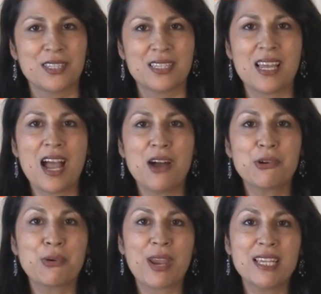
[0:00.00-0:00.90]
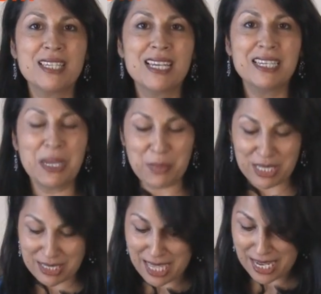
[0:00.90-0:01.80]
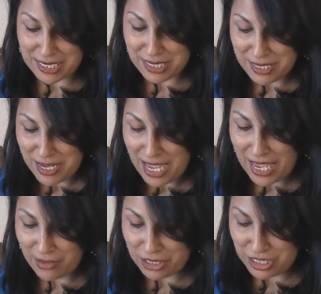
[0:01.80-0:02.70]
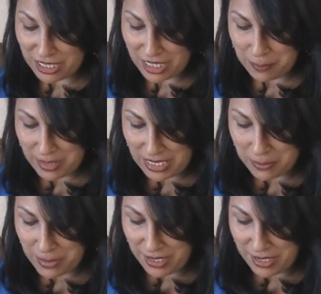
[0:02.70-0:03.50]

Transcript: So now how crazy and yummy is that? I got chunky peanut